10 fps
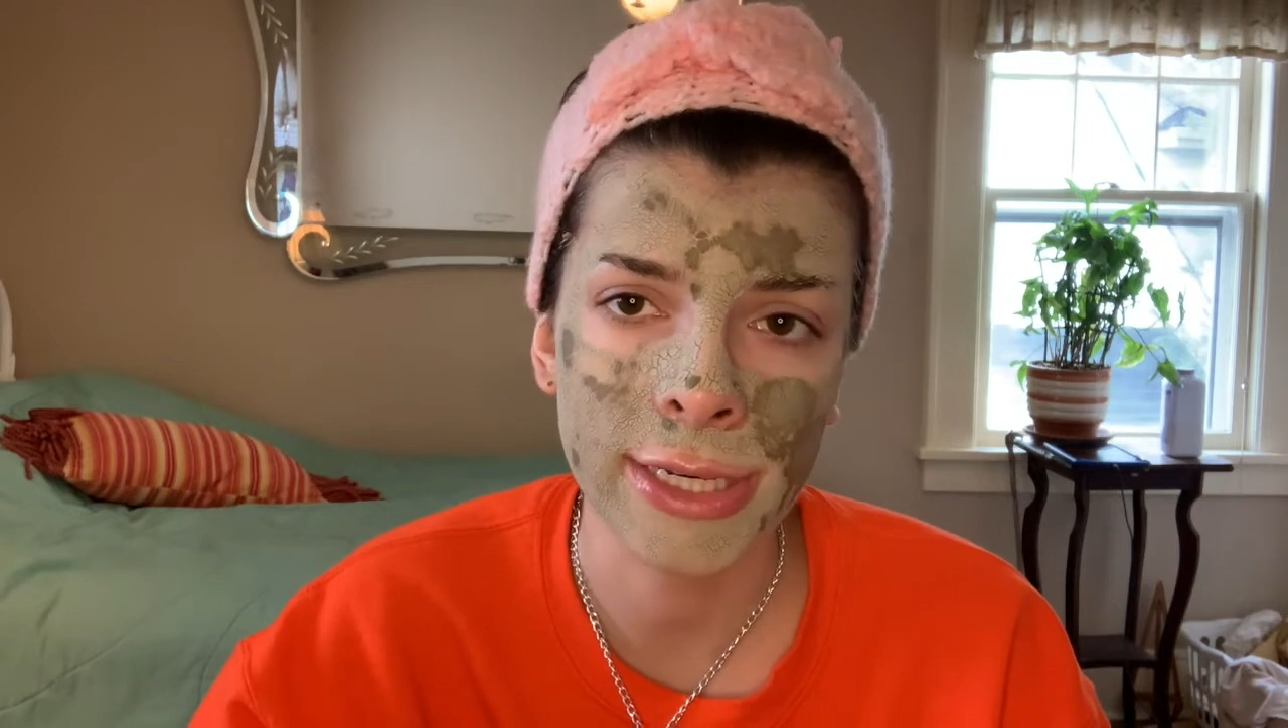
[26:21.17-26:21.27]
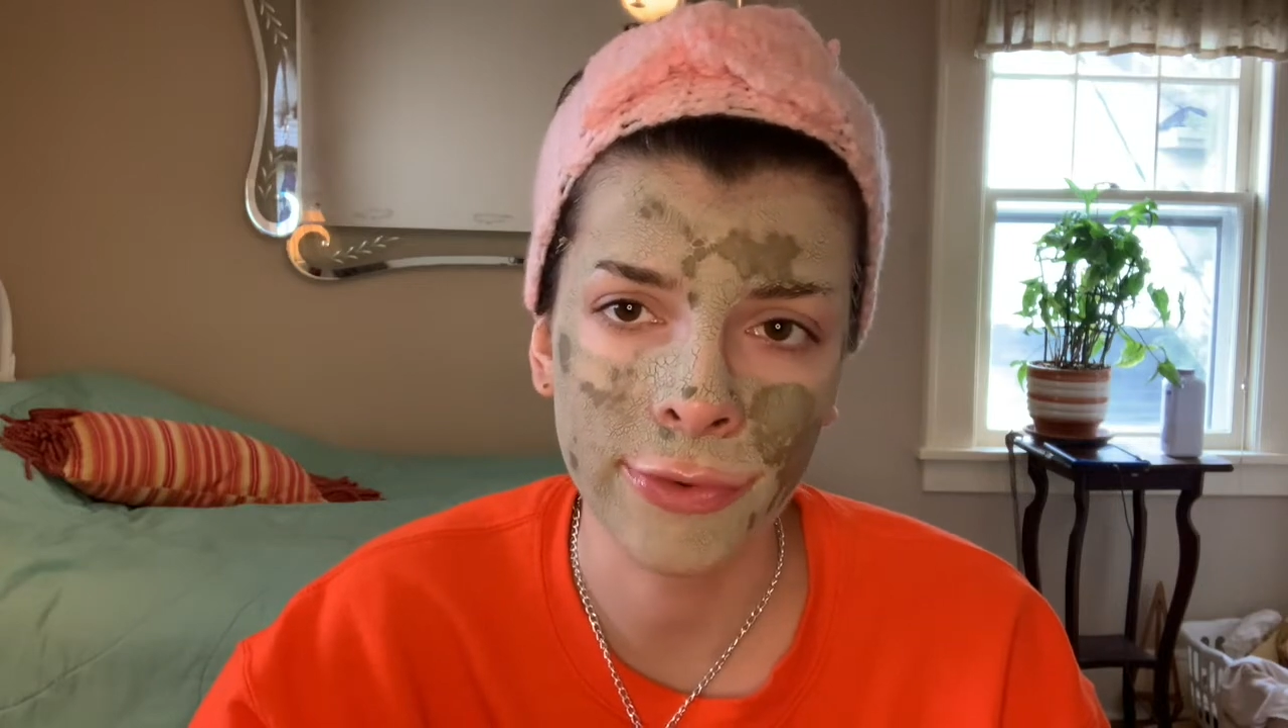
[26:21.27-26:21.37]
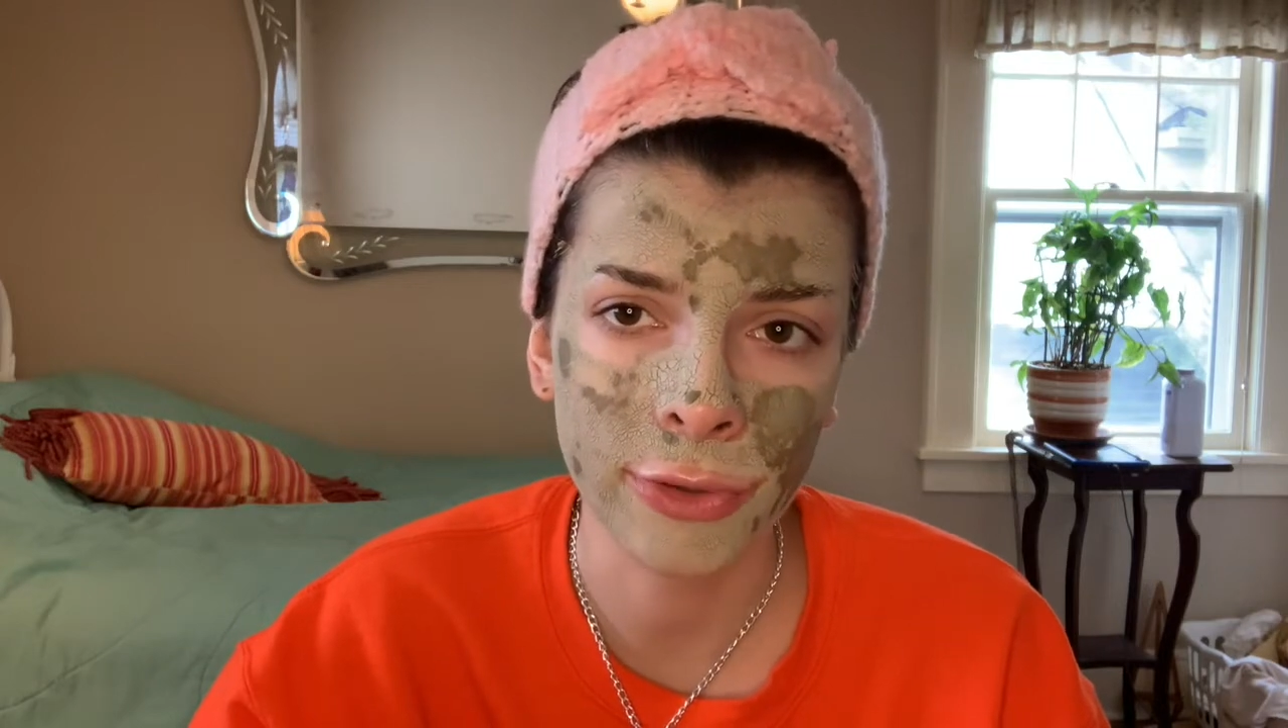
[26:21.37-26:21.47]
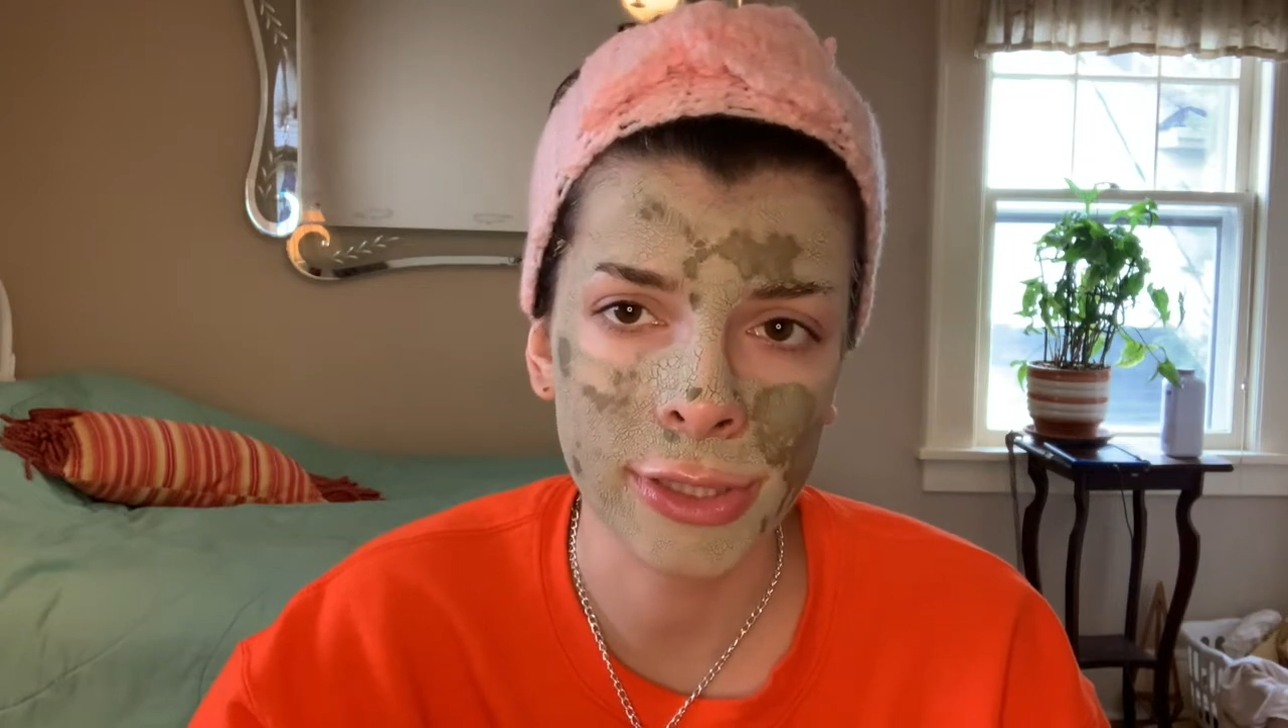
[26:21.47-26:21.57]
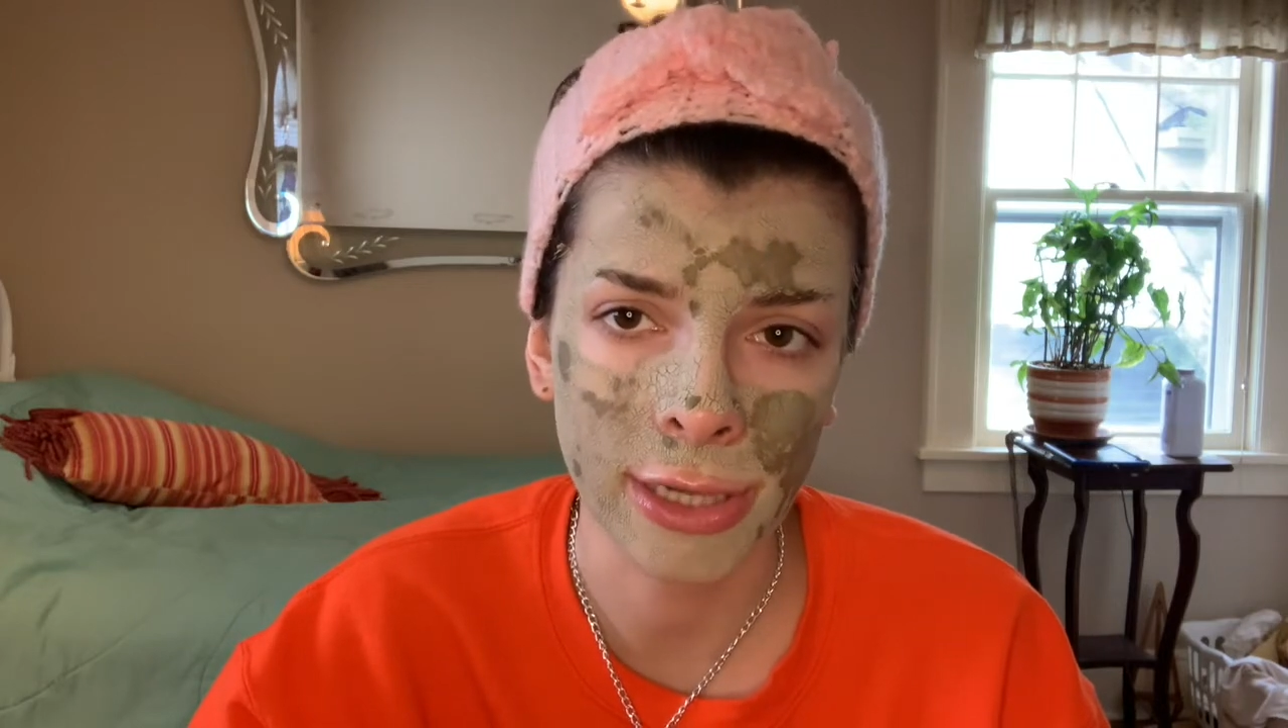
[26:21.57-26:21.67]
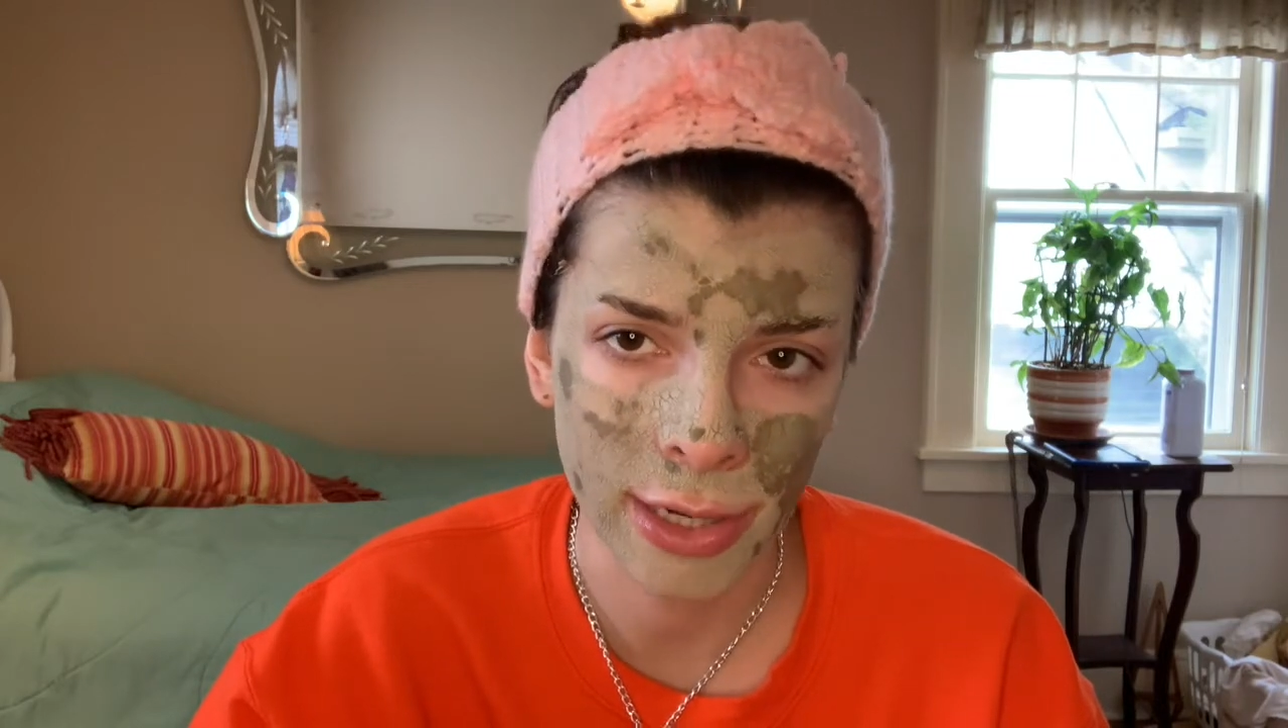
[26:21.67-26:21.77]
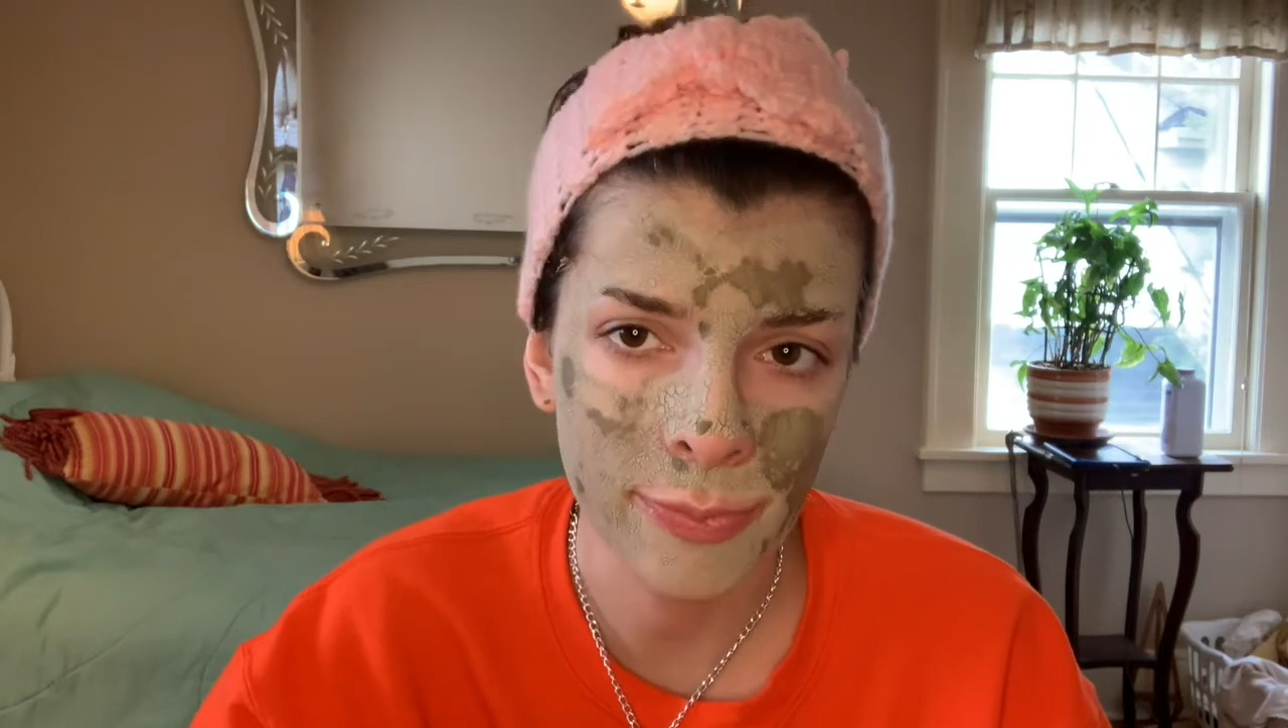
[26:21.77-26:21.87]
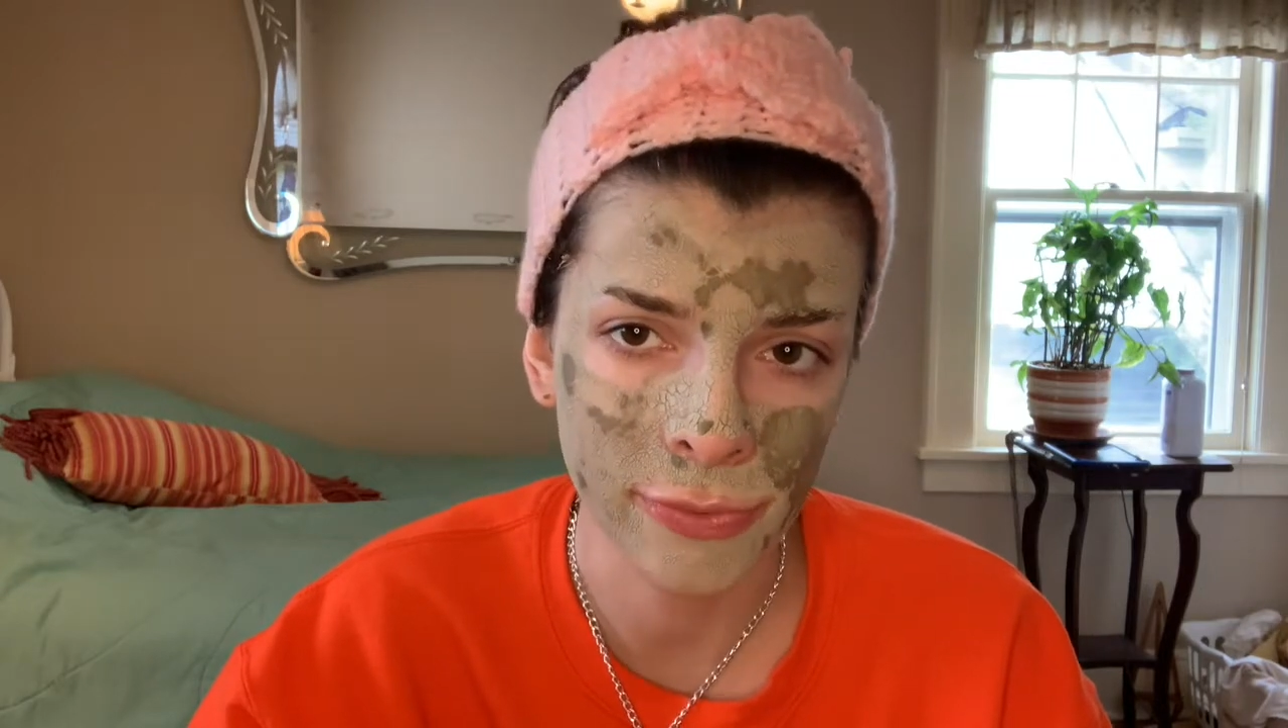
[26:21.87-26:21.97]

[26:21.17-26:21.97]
different type